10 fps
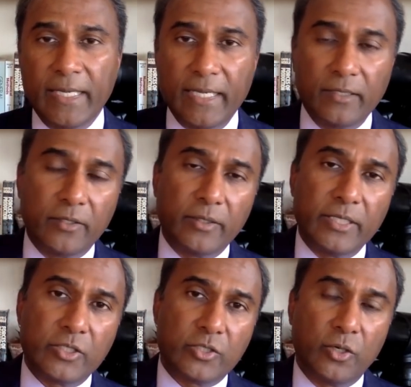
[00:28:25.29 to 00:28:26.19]
He
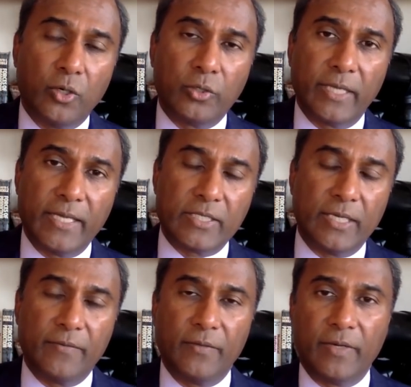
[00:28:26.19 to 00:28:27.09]
literally stole the
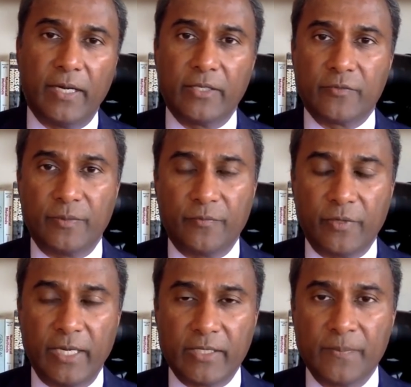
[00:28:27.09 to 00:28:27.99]
HIV virus from
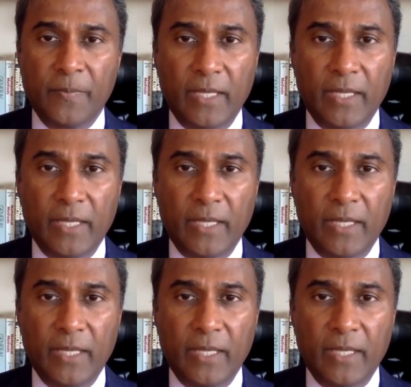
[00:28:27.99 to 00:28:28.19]
France.